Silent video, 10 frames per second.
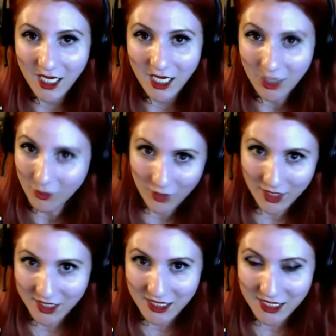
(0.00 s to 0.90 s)

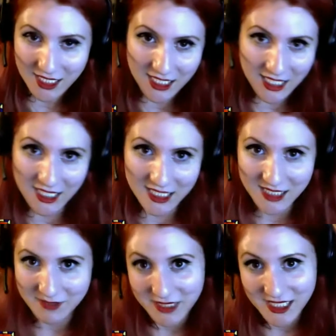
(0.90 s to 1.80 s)
erotically
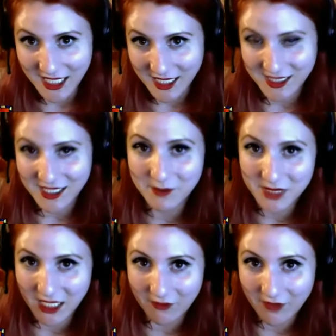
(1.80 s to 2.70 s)
asphyxiates
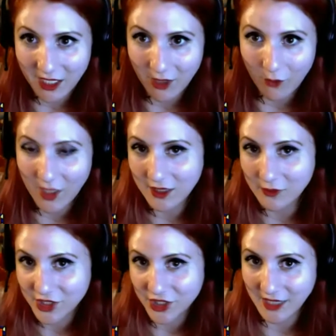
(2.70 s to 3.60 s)
himself while
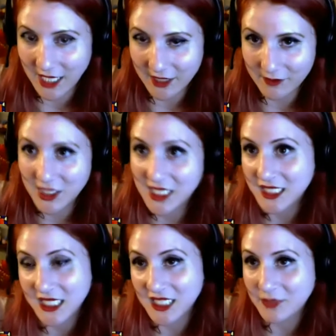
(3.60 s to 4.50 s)
original Adam
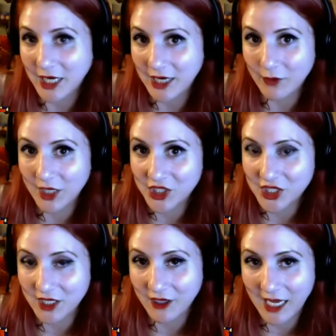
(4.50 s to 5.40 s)
stands by and watches
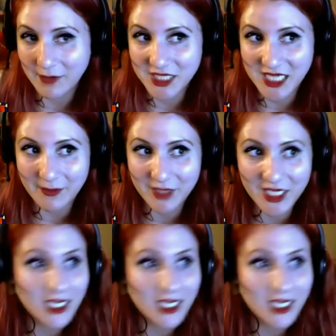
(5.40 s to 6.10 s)
all happy-dappy.